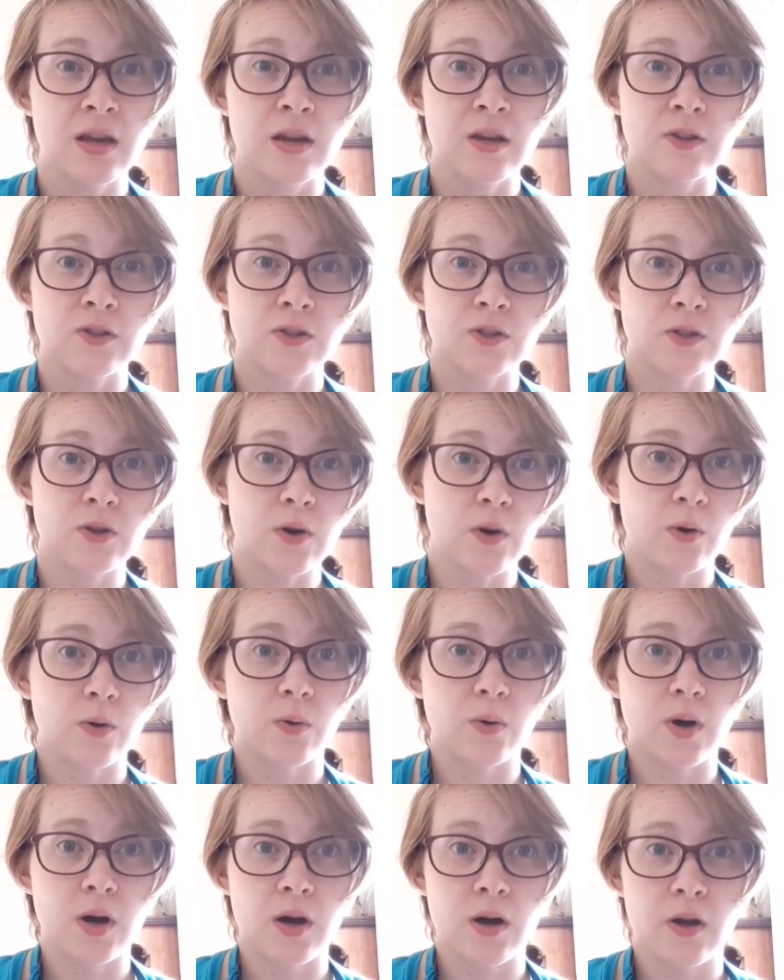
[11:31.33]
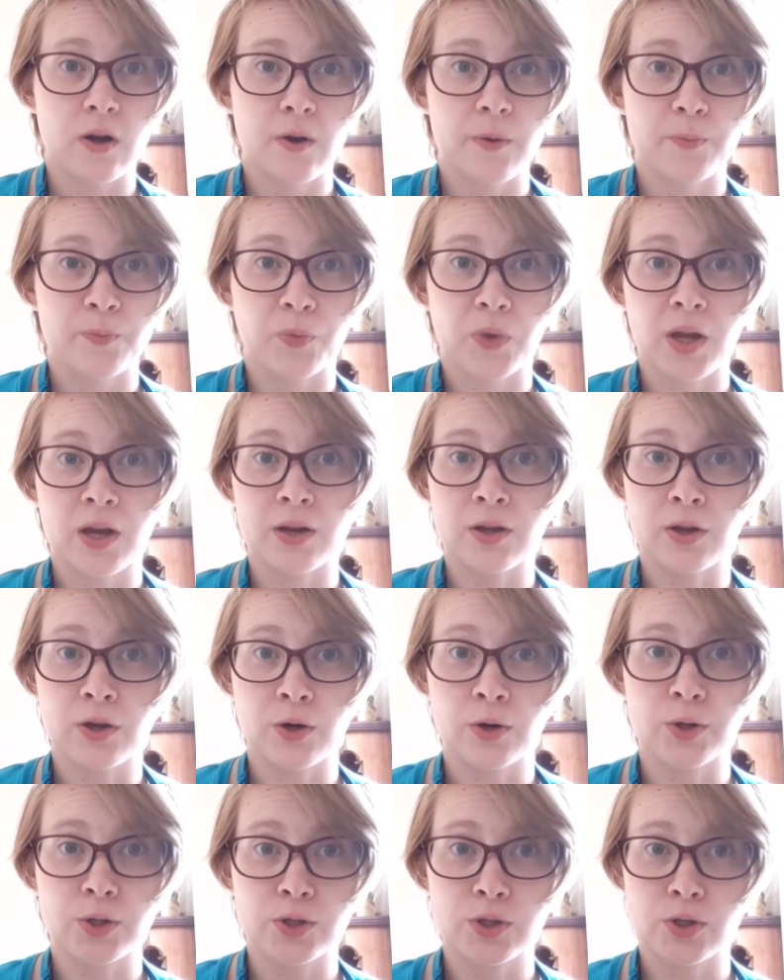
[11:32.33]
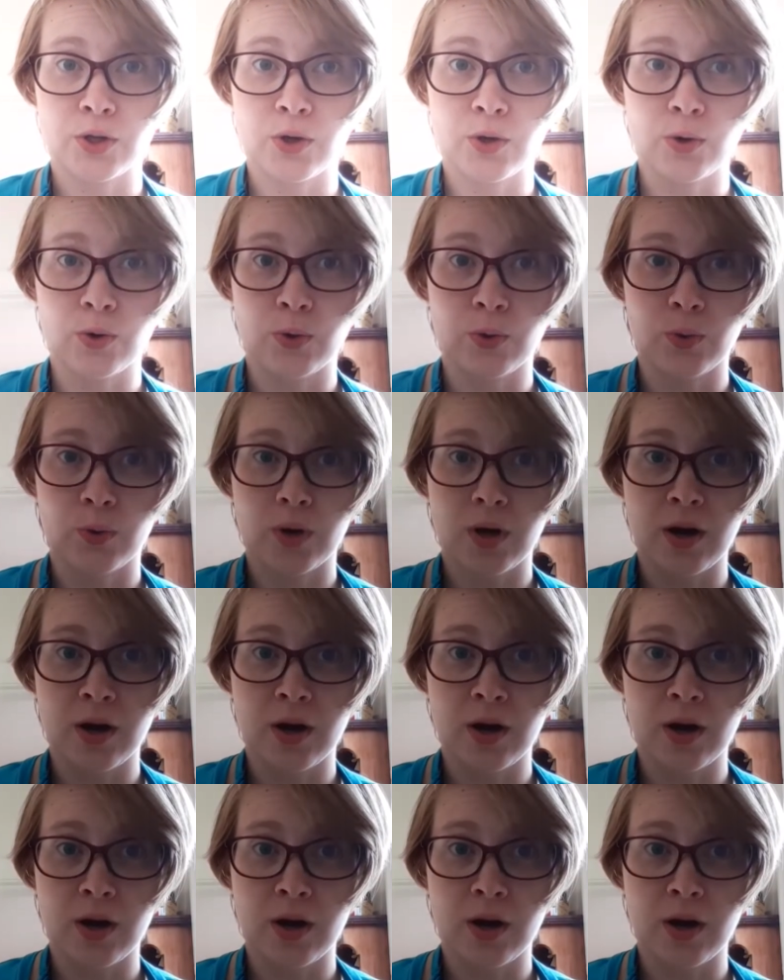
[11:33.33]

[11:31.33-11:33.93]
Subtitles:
So I'd encourage you,